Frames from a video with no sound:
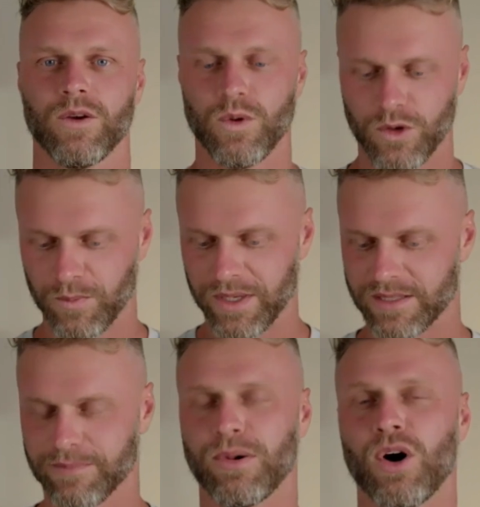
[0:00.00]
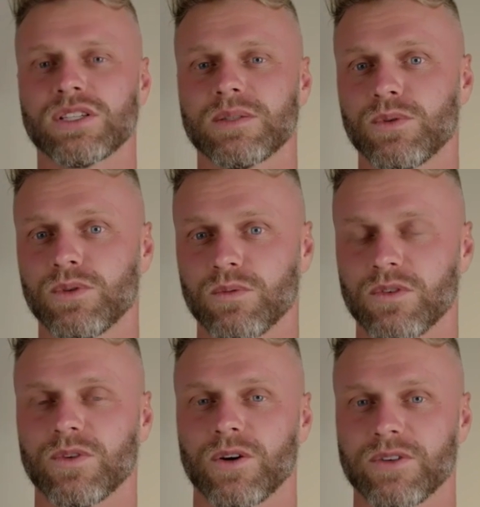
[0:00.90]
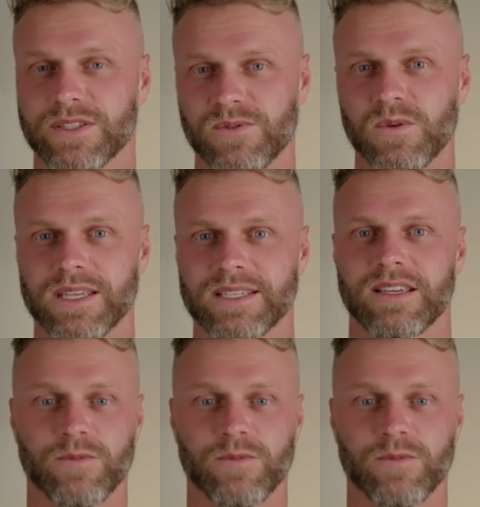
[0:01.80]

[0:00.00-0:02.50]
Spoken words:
Who could be some possible referrers for this?